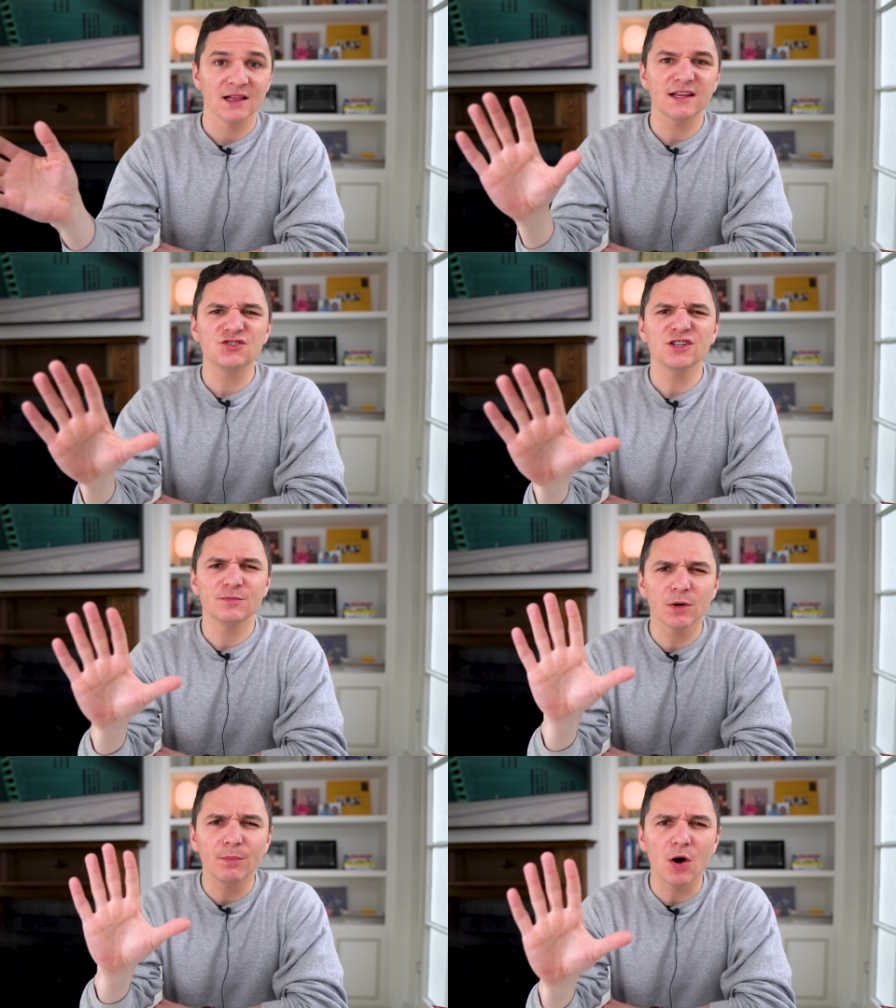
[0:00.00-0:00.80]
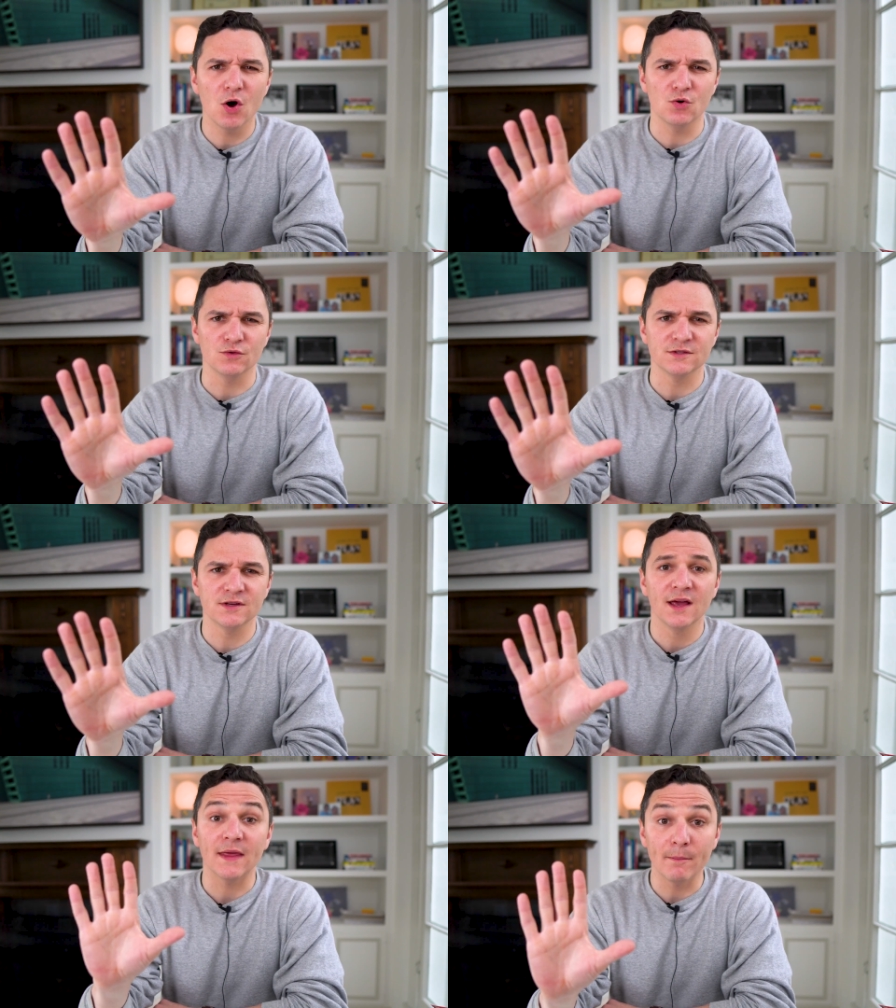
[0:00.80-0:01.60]
Let's just
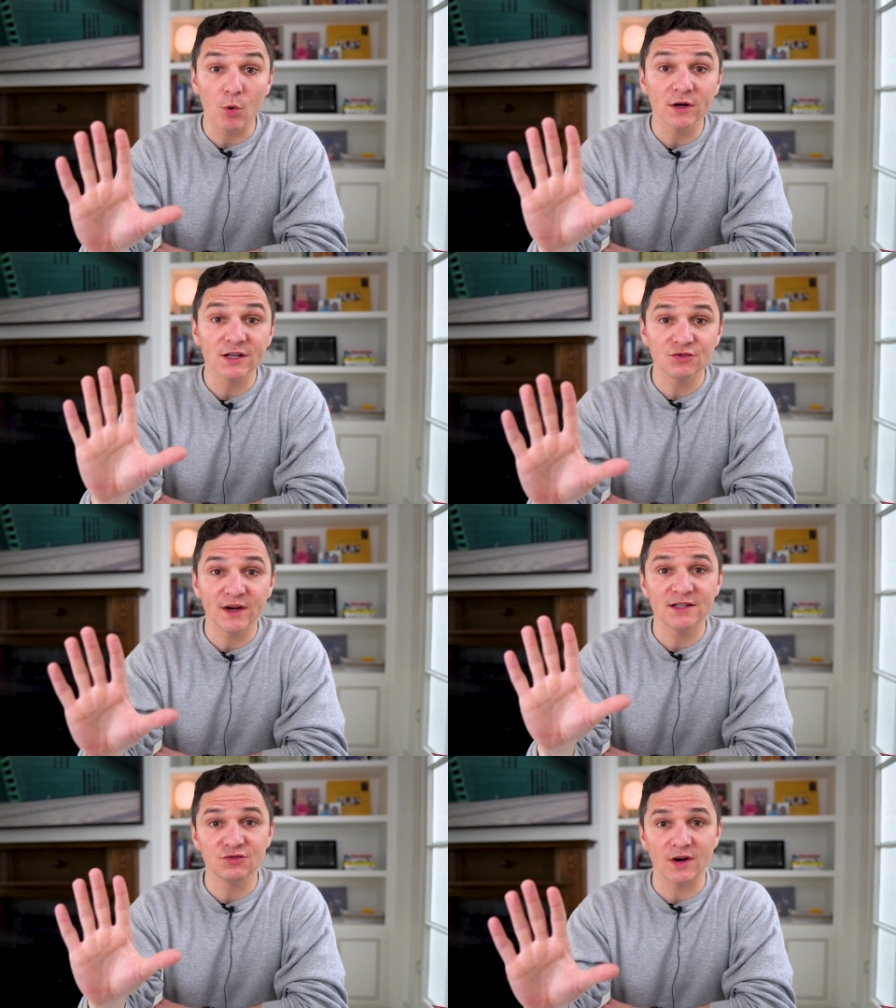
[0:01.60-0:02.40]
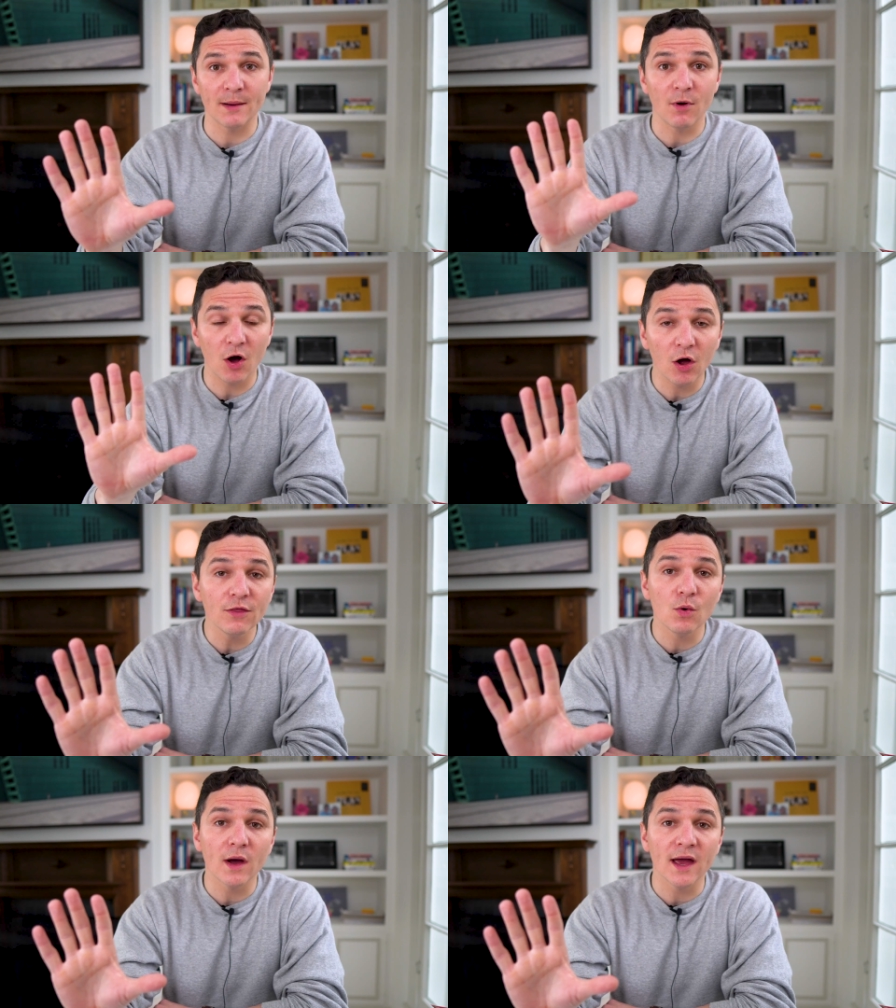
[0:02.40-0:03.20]
propose that mortgage rates drop all
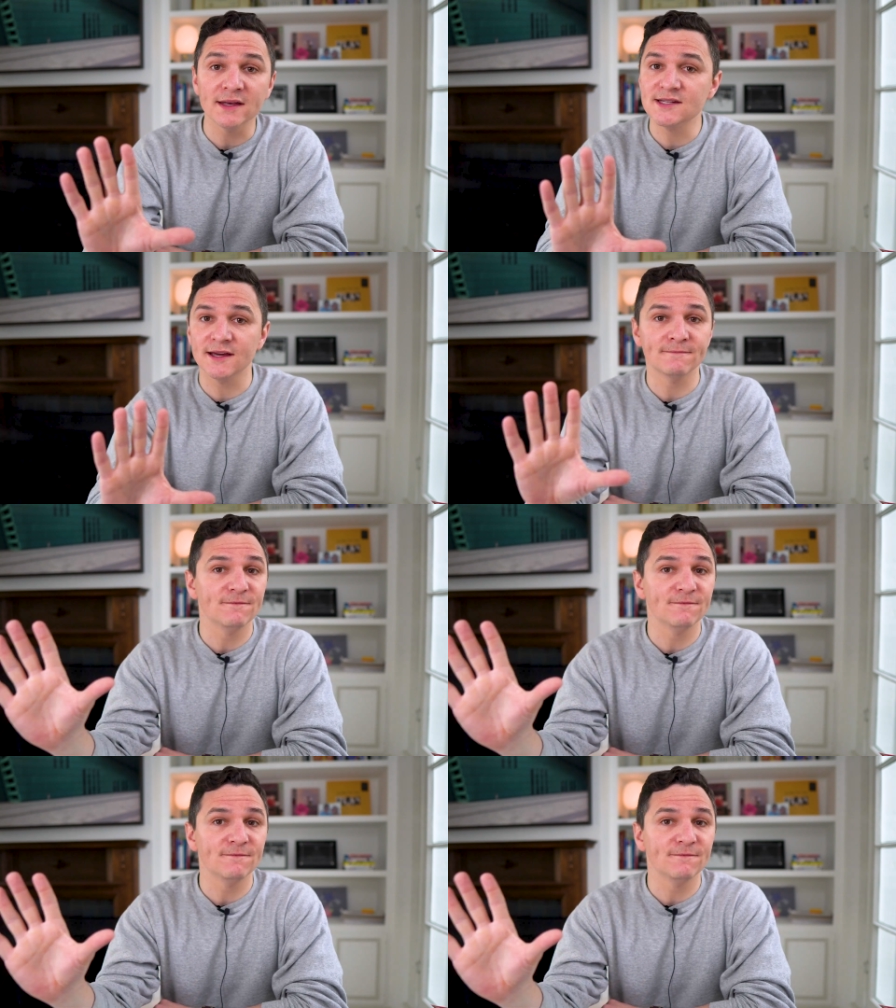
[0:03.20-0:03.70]
the way to